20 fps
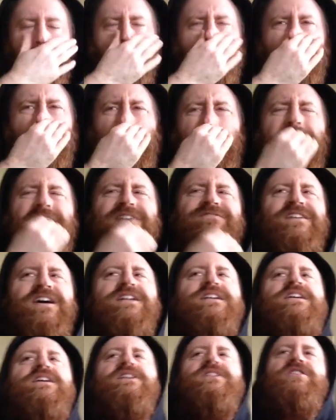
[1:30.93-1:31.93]
Although I
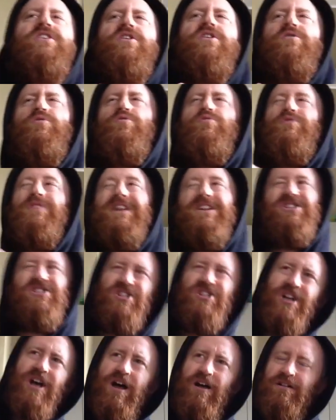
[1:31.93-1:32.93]
found it a lot
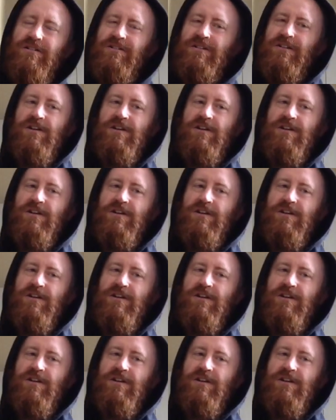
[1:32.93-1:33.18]
richer.